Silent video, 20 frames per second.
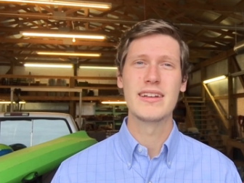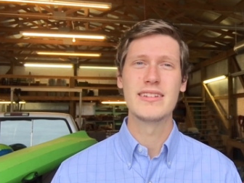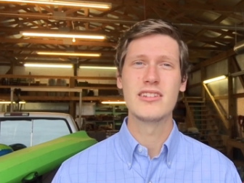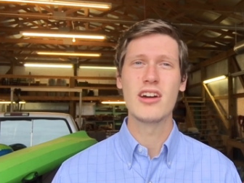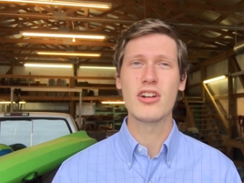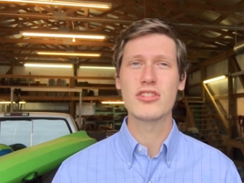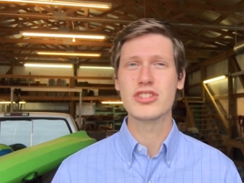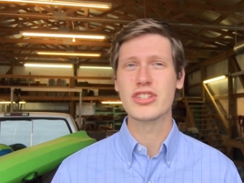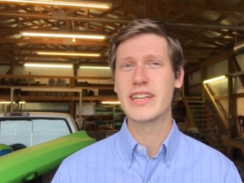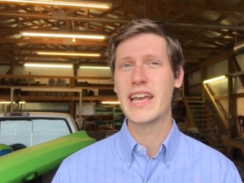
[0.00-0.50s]

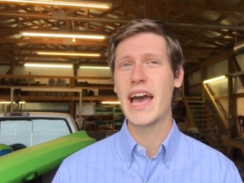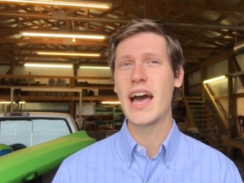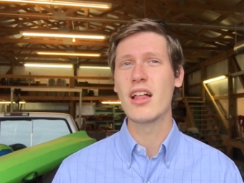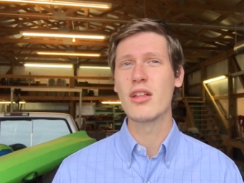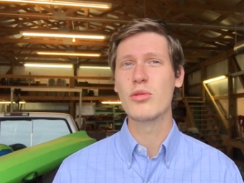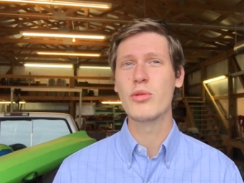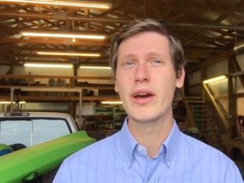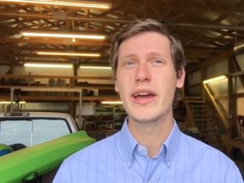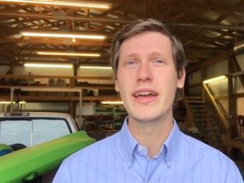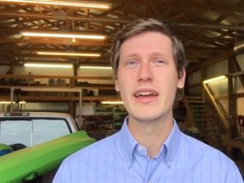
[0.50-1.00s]
Dr.
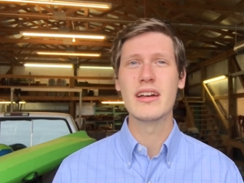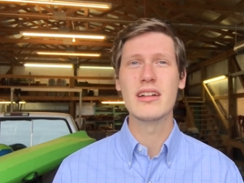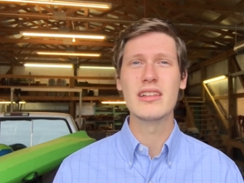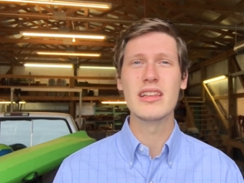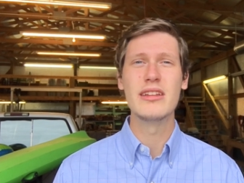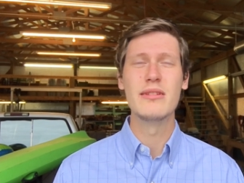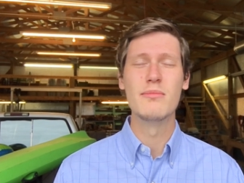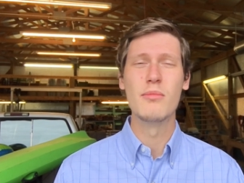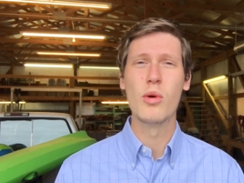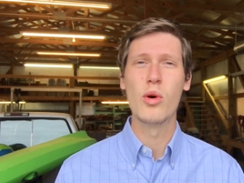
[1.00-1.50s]
Calloway and
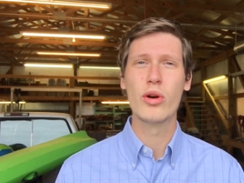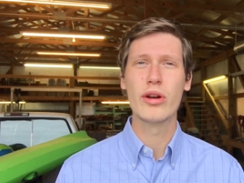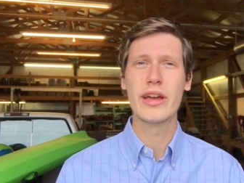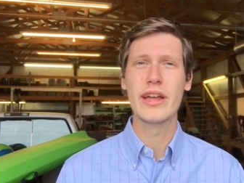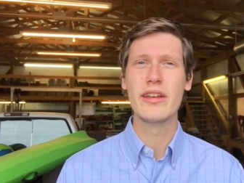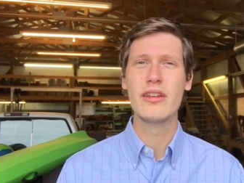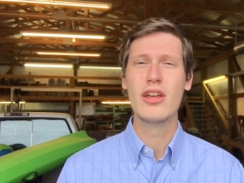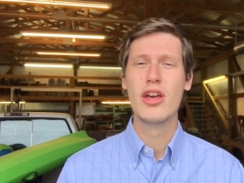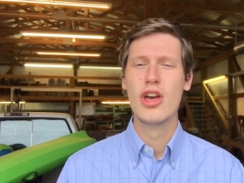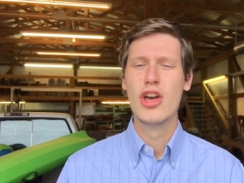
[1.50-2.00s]
Clint
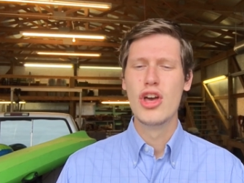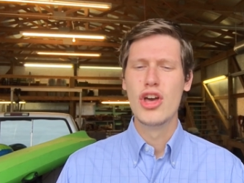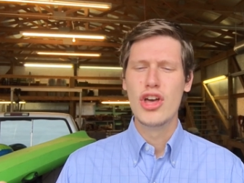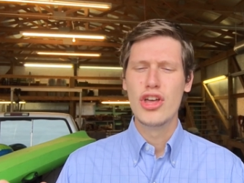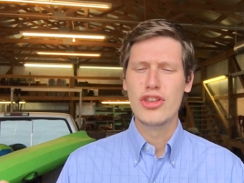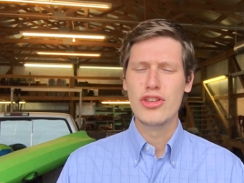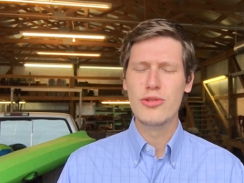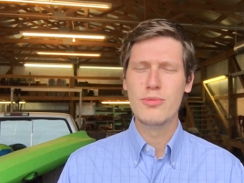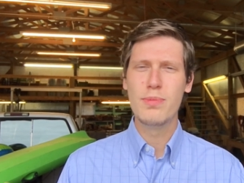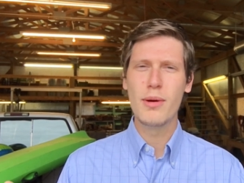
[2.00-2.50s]
Morgan,
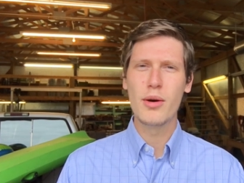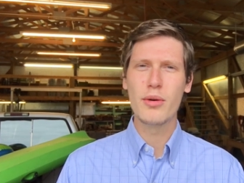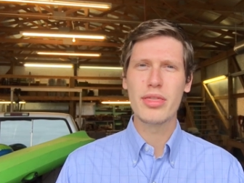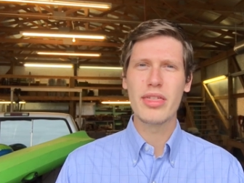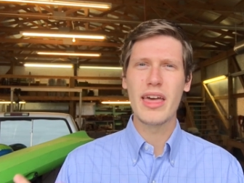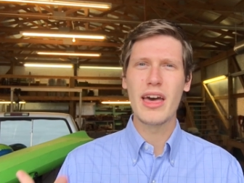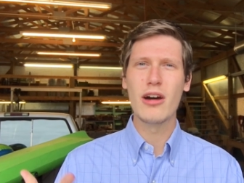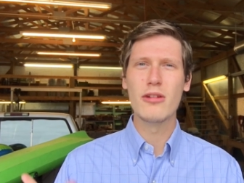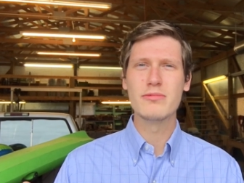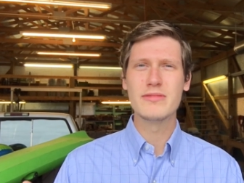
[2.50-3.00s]
you both
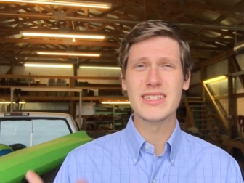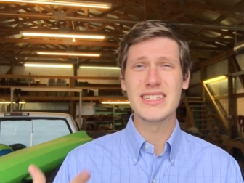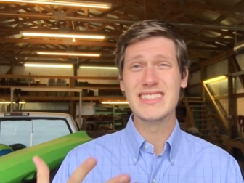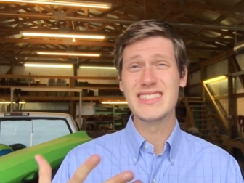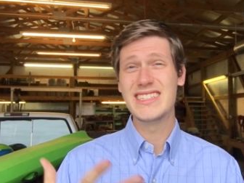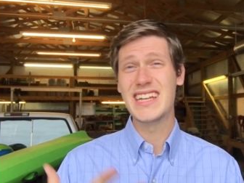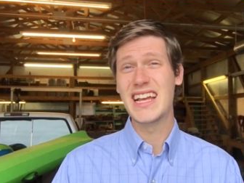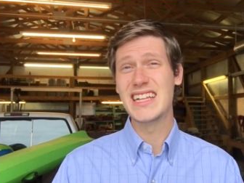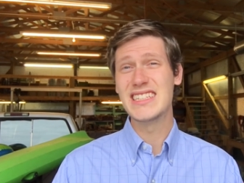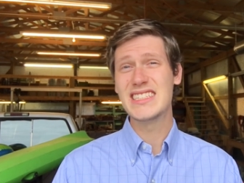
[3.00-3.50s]
helped
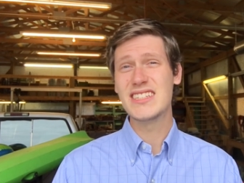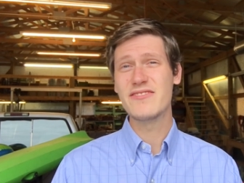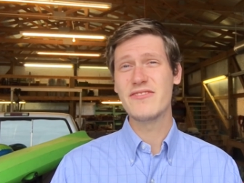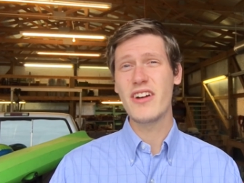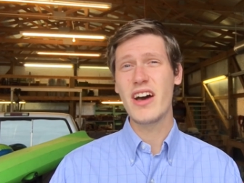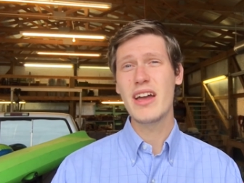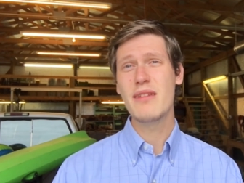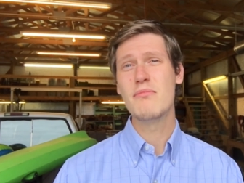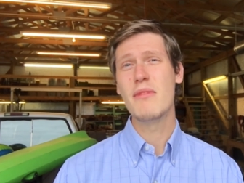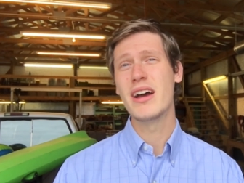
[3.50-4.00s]

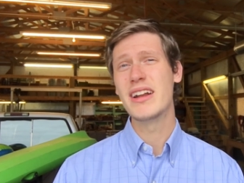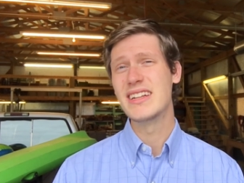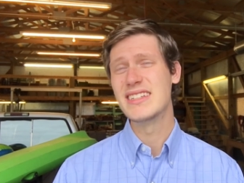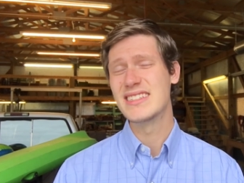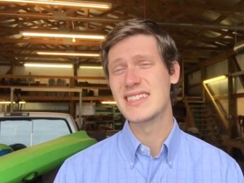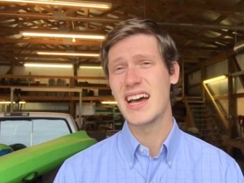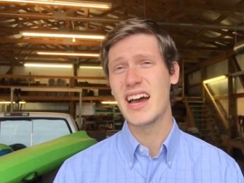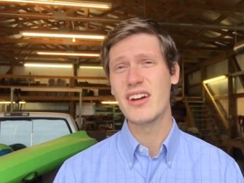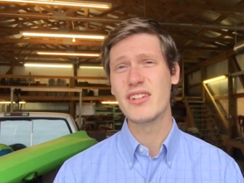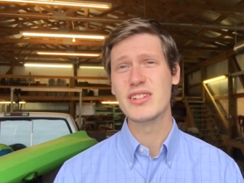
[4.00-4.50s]
intensify my
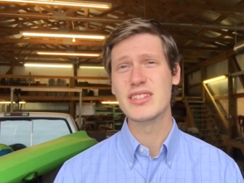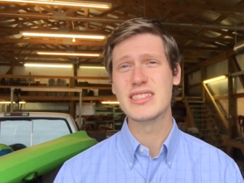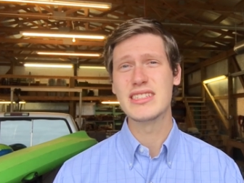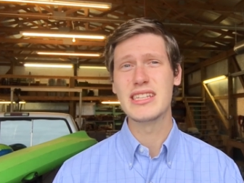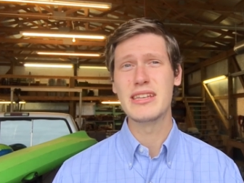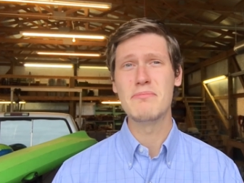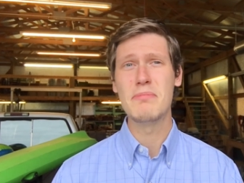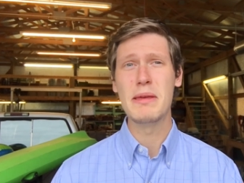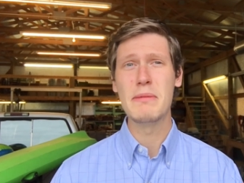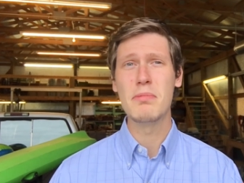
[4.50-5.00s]
desire to
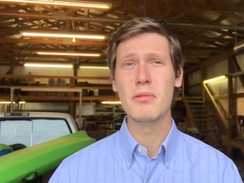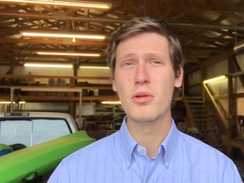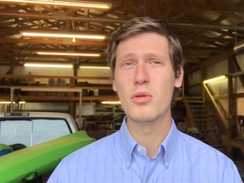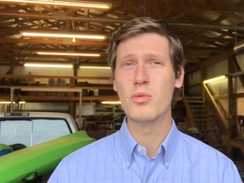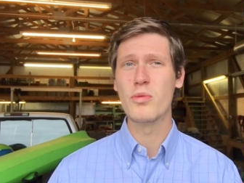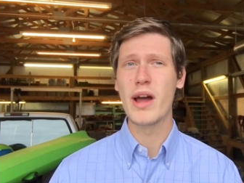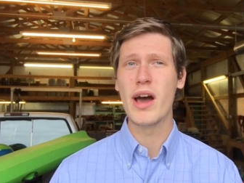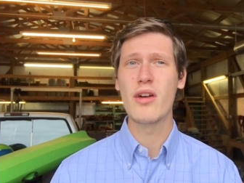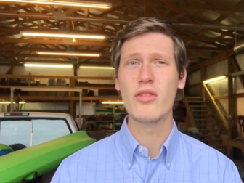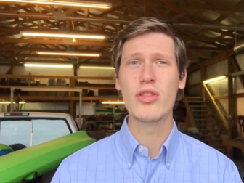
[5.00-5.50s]
see people
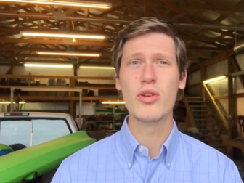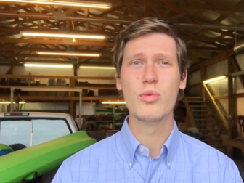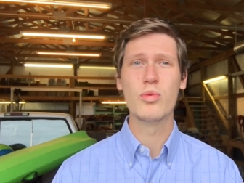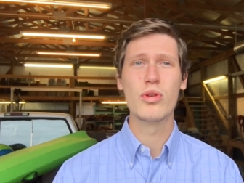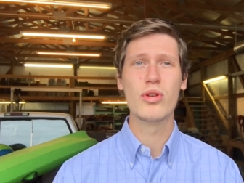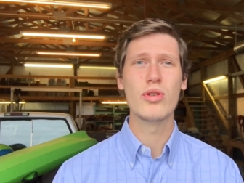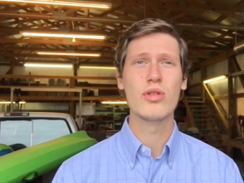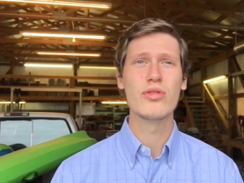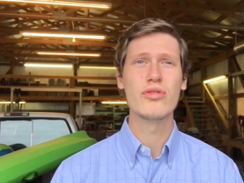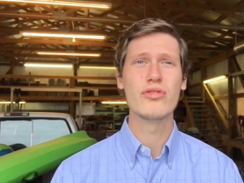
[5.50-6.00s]
around the
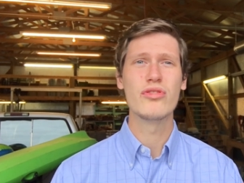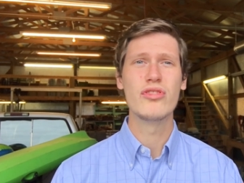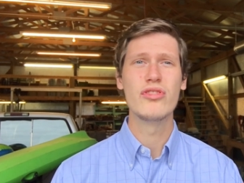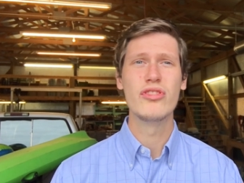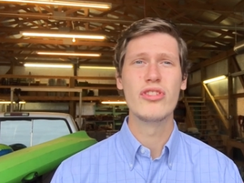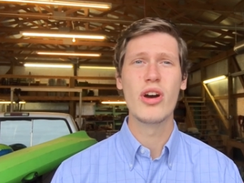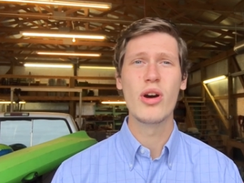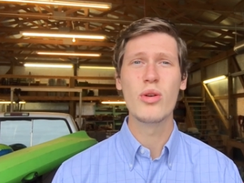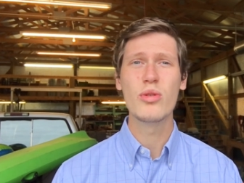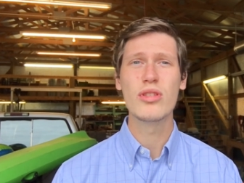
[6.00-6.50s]
world
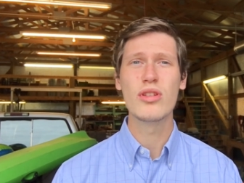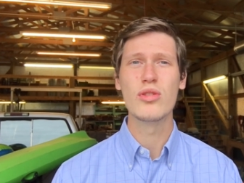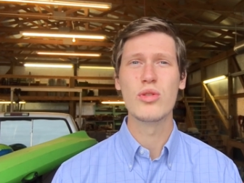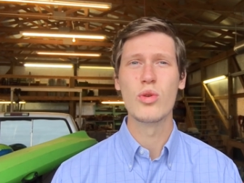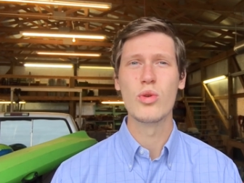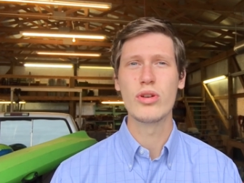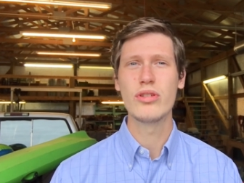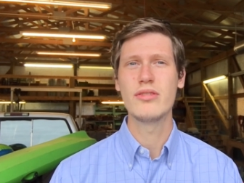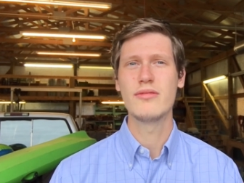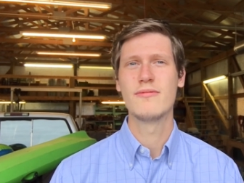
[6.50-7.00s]
know the
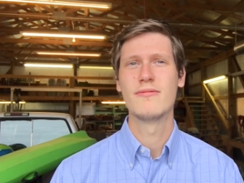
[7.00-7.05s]
Lord.